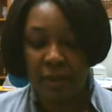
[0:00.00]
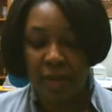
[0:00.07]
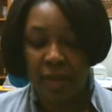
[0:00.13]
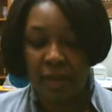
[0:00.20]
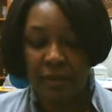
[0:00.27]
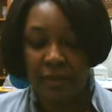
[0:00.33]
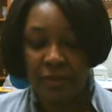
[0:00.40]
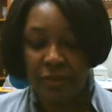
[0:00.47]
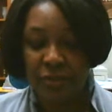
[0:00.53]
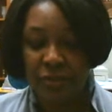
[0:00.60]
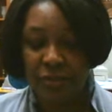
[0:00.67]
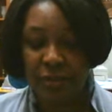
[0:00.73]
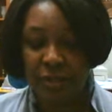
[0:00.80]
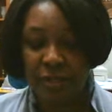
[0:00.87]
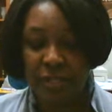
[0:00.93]
How does
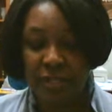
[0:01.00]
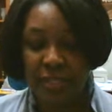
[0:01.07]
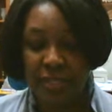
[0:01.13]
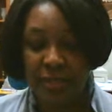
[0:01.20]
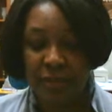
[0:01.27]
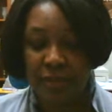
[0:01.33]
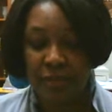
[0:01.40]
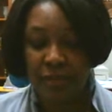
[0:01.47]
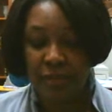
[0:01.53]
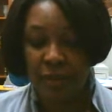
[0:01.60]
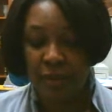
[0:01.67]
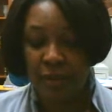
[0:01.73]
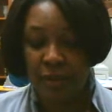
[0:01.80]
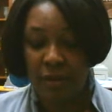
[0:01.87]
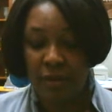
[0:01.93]
Constructivism
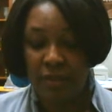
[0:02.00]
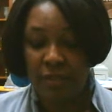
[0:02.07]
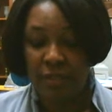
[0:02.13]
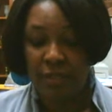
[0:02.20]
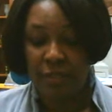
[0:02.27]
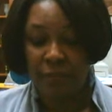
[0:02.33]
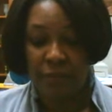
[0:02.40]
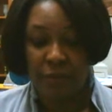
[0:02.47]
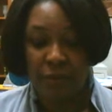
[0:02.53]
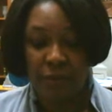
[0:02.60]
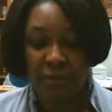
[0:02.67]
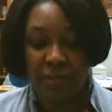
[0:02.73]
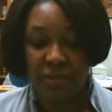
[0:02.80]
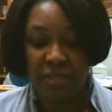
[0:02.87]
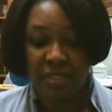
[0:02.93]
differ
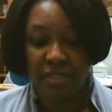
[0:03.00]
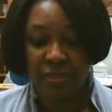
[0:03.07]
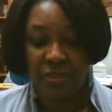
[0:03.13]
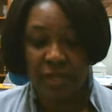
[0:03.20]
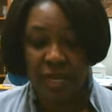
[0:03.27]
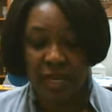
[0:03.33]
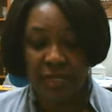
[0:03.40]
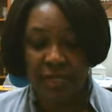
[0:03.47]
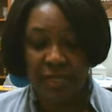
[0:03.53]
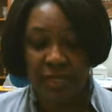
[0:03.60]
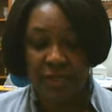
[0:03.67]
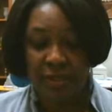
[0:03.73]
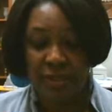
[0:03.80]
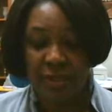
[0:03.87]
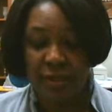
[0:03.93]
from traditional
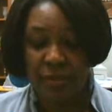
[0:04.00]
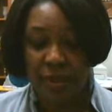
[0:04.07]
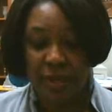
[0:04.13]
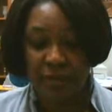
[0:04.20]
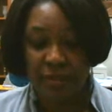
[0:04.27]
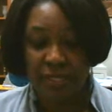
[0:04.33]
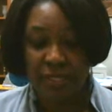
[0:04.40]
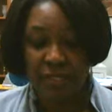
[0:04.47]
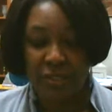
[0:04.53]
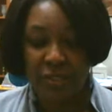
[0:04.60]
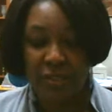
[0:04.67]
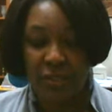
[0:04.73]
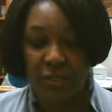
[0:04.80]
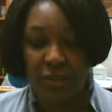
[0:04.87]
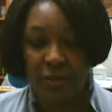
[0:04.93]
ideas about teaching
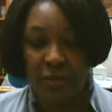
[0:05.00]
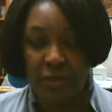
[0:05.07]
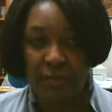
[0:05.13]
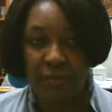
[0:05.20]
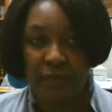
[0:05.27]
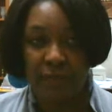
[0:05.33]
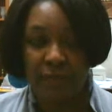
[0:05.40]
and learning?